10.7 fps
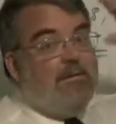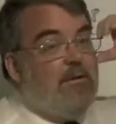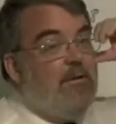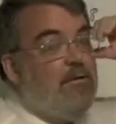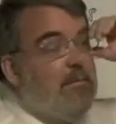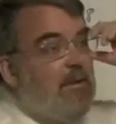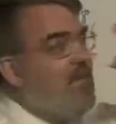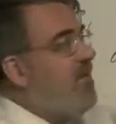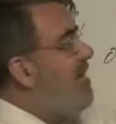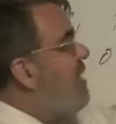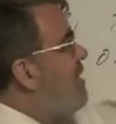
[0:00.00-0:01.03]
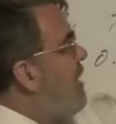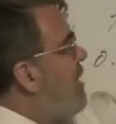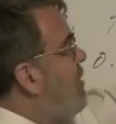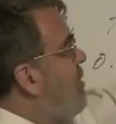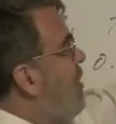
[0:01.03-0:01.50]
know, a larger pizza
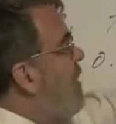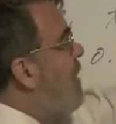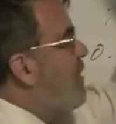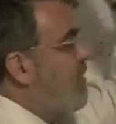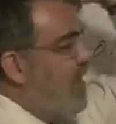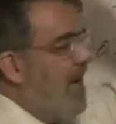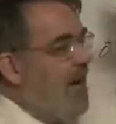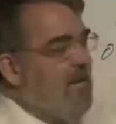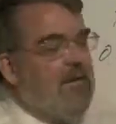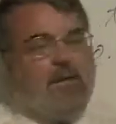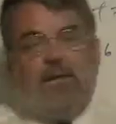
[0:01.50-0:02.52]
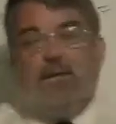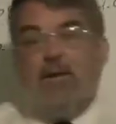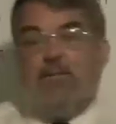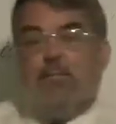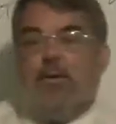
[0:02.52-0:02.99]
contains more grams of fat,
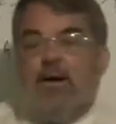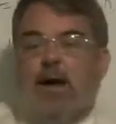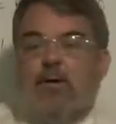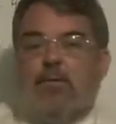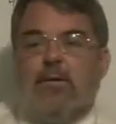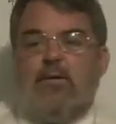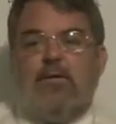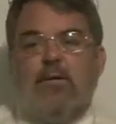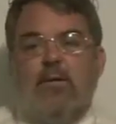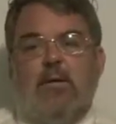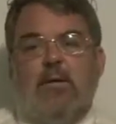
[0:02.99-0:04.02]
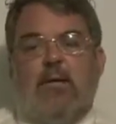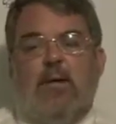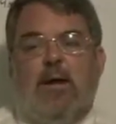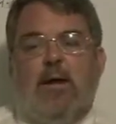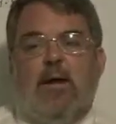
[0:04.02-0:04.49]
contains more calories,
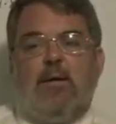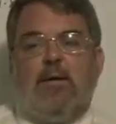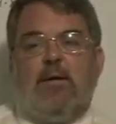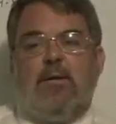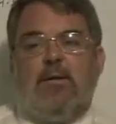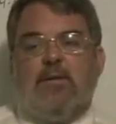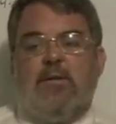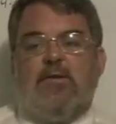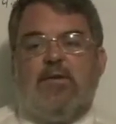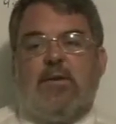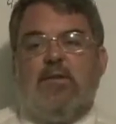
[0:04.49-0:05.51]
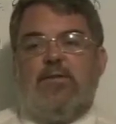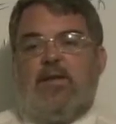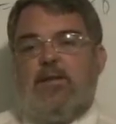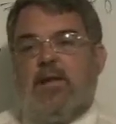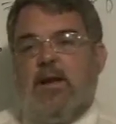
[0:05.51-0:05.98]
and it does change
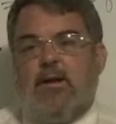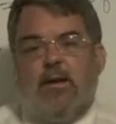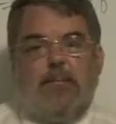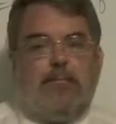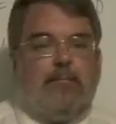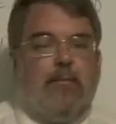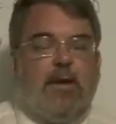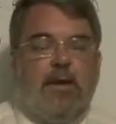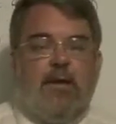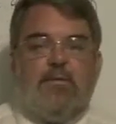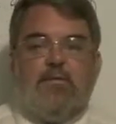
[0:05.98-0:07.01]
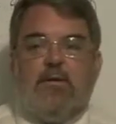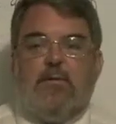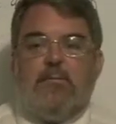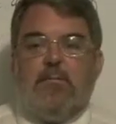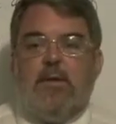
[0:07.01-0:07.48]
the data. And
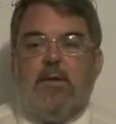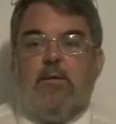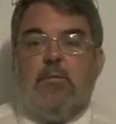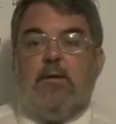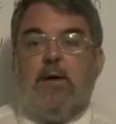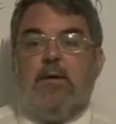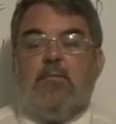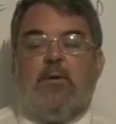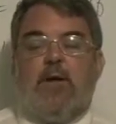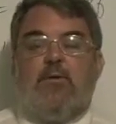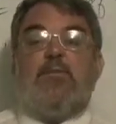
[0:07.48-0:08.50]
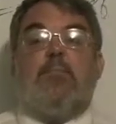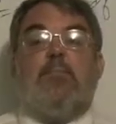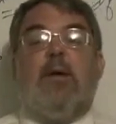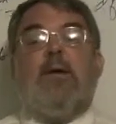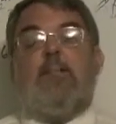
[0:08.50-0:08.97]
so when I just
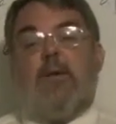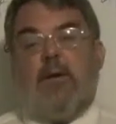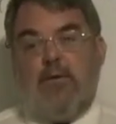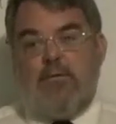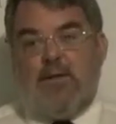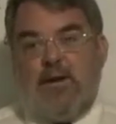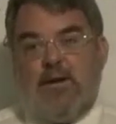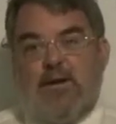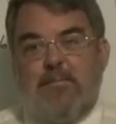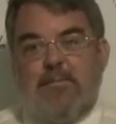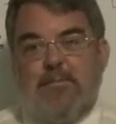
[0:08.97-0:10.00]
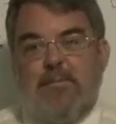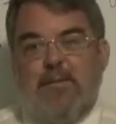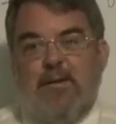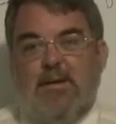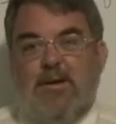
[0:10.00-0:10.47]
made up my own data
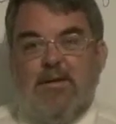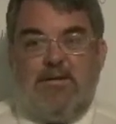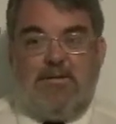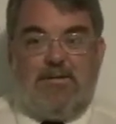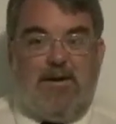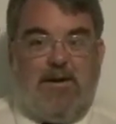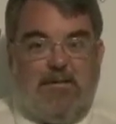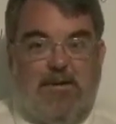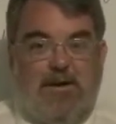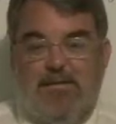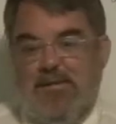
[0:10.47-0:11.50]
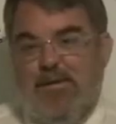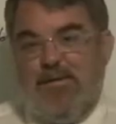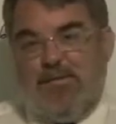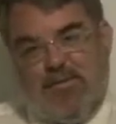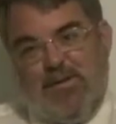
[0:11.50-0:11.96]
and then divided by
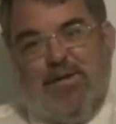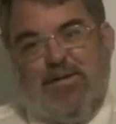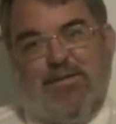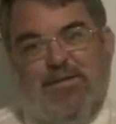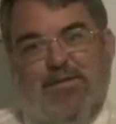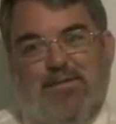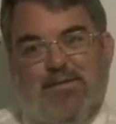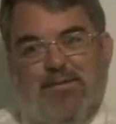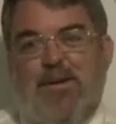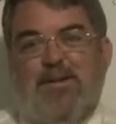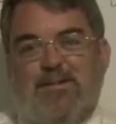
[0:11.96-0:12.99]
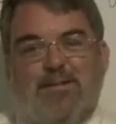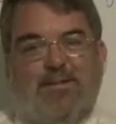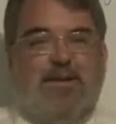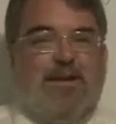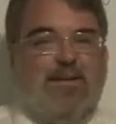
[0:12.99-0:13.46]
the slices, the weight of the
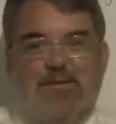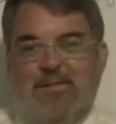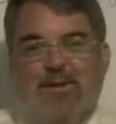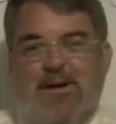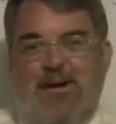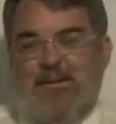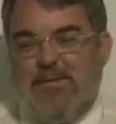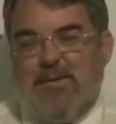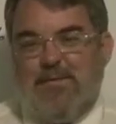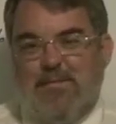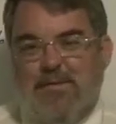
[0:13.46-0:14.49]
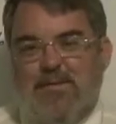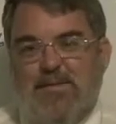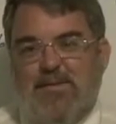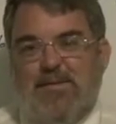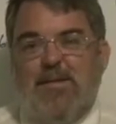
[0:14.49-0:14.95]
slices of my hypothetical
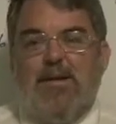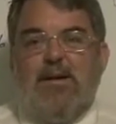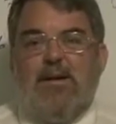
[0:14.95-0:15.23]
pizzas,